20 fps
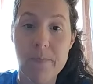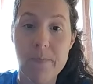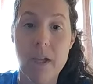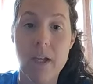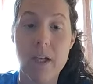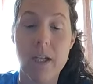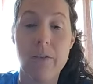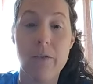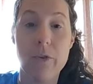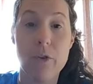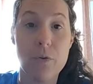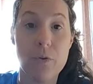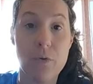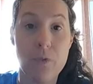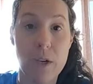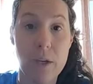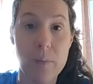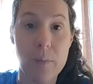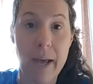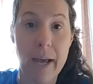and give you
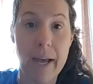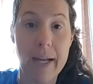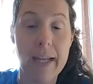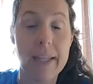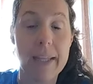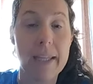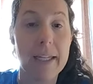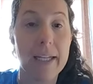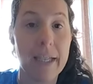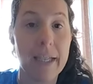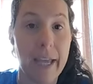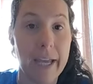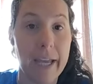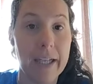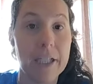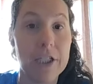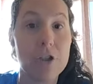feedback that, again,